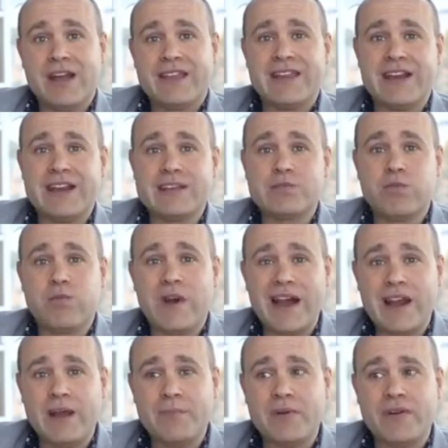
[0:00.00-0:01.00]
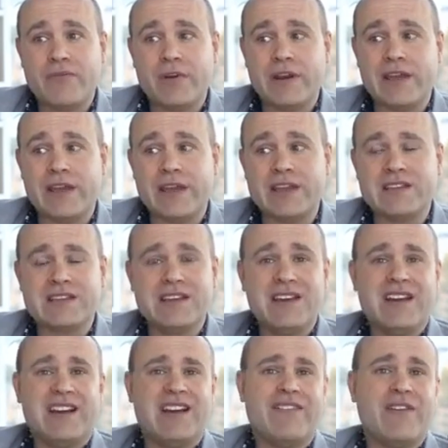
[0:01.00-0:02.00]
That is well above what it is.
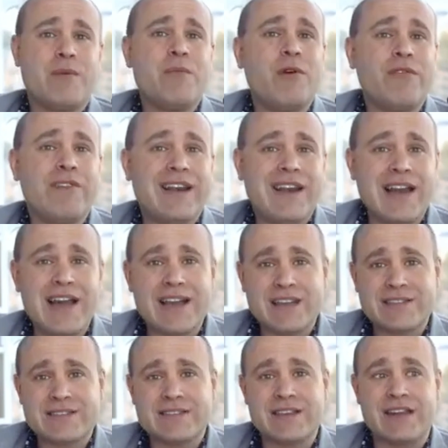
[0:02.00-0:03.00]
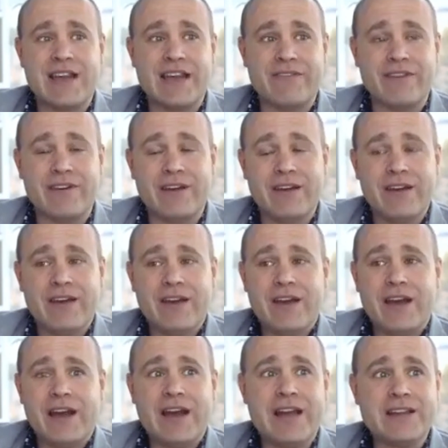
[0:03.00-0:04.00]
I feel more relaxed than ever,
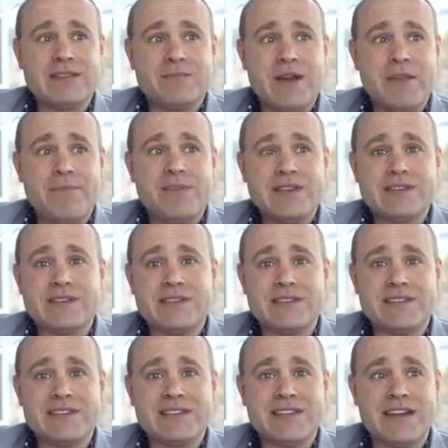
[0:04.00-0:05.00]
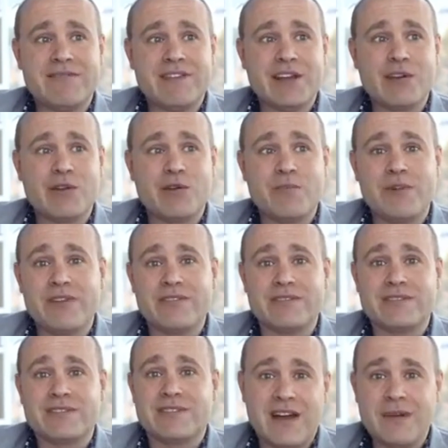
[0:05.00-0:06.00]
and my business has set record months.